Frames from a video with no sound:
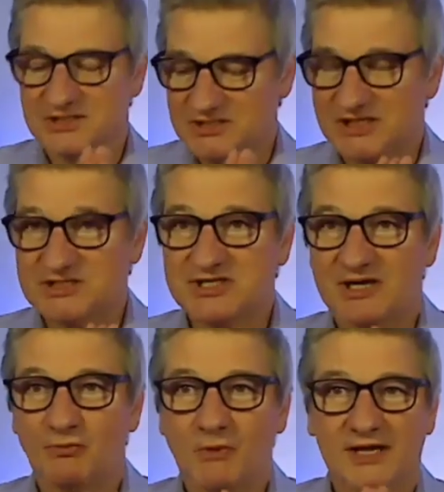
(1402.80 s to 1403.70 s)
suggests
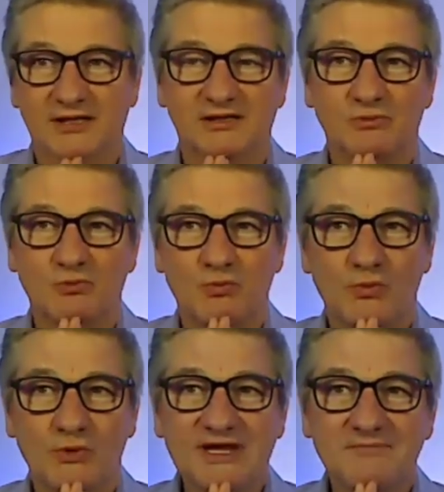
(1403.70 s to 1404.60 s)
that when
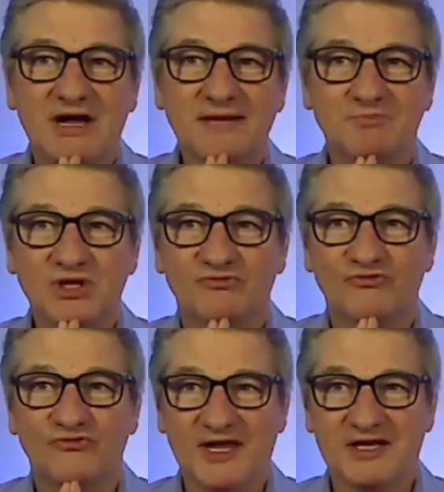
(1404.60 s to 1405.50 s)
we might be
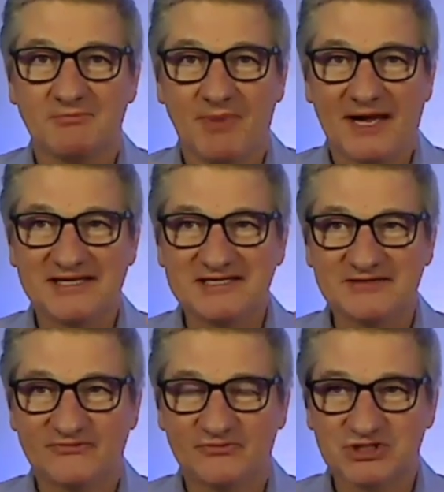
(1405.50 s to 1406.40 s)
offended by a
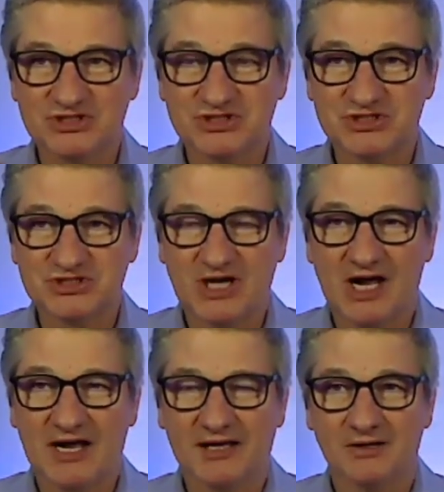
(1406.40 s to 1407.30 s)
different
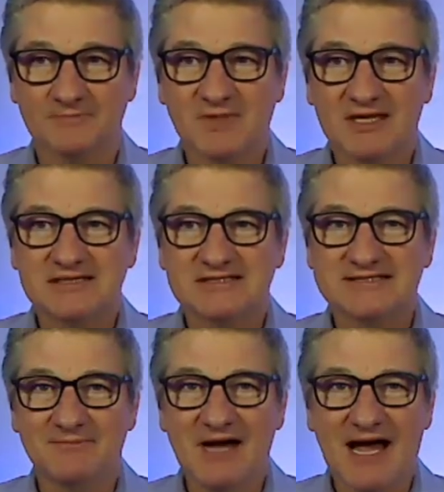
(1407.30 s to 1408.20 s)
style,
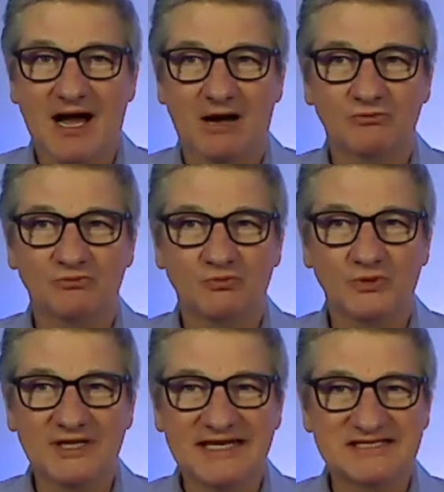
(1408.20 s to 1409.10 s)
somehow
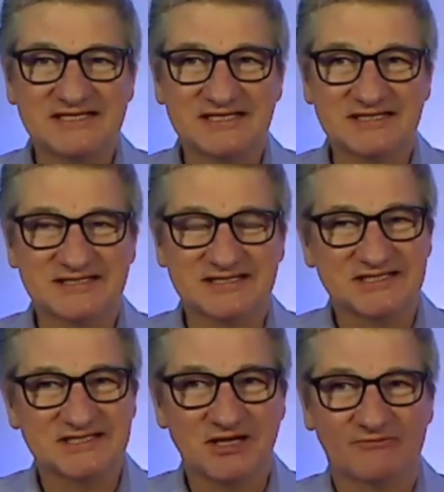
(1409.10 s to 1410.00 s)
we need to
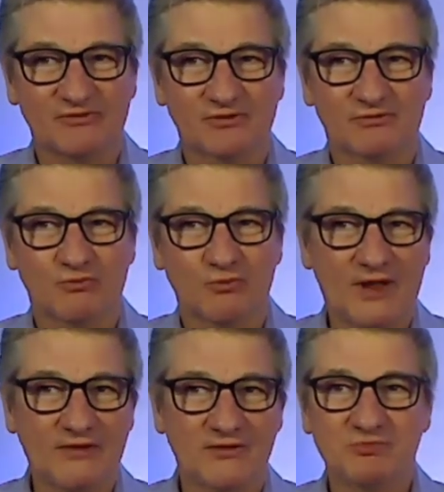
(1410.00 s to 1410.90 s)
discover
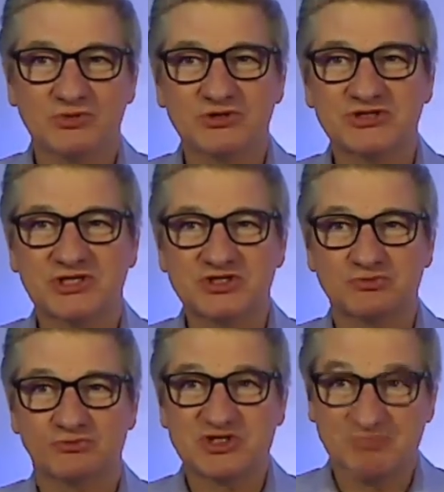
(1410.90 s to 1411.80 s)
whether the person
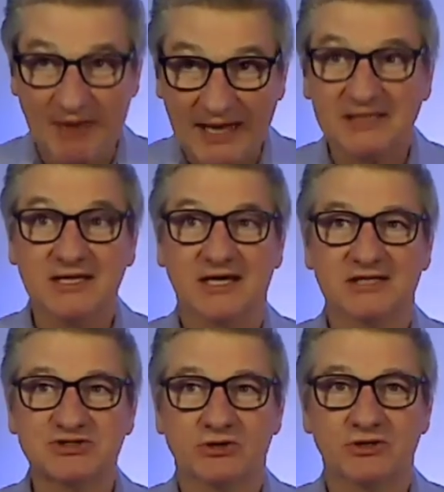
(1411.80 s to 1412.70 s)
is respecting
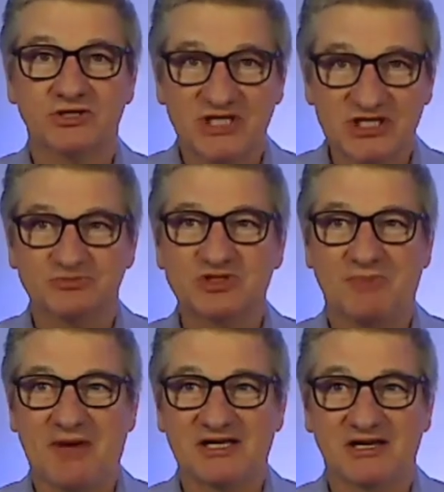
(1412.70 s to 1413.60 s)
us or
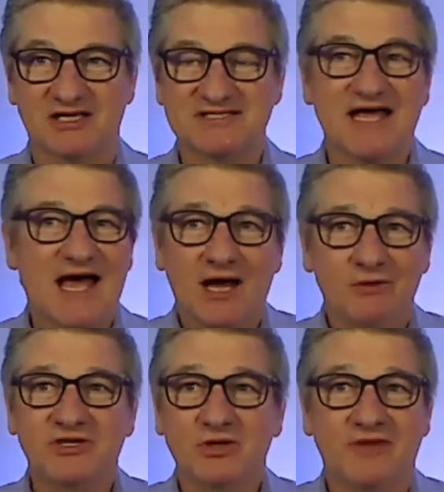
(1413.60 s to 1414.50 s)
disrespecting us. How
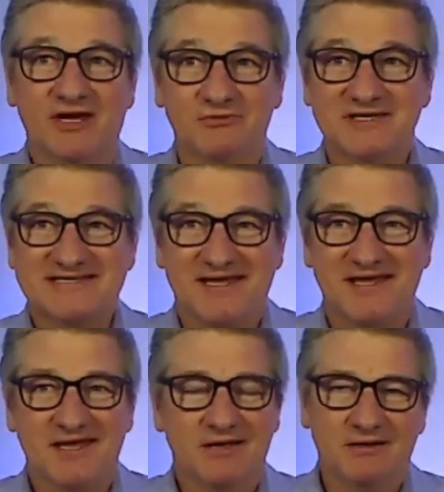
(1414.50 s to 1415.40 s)
do we do that? Do we
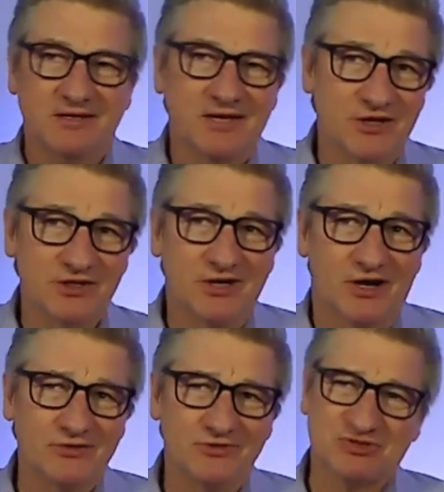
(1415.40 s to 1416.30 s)
say, are
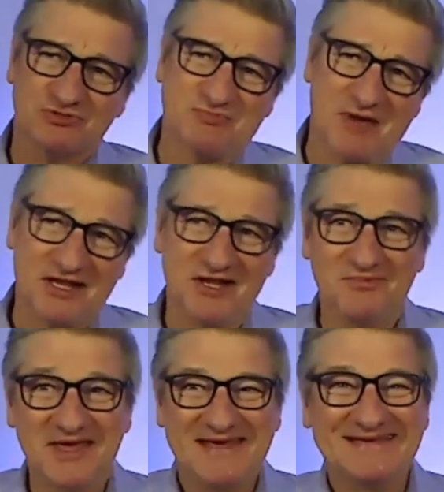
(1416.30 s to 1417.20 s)
you disrespecting
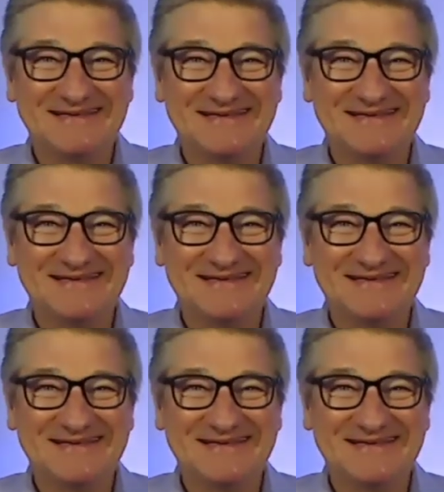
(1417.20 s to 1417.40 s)
me?